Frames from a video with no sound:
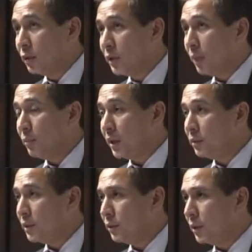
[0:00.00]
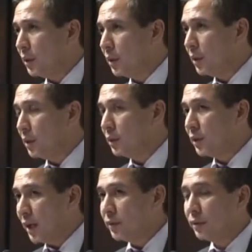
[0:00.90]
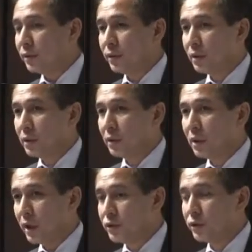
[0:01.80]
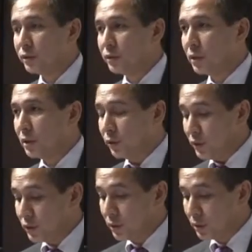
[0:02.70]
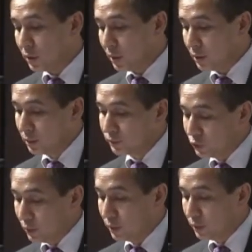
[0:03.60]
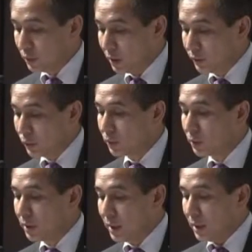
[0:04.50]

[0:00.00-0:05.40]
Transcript: So that makes it the 10th largest region in, around the world.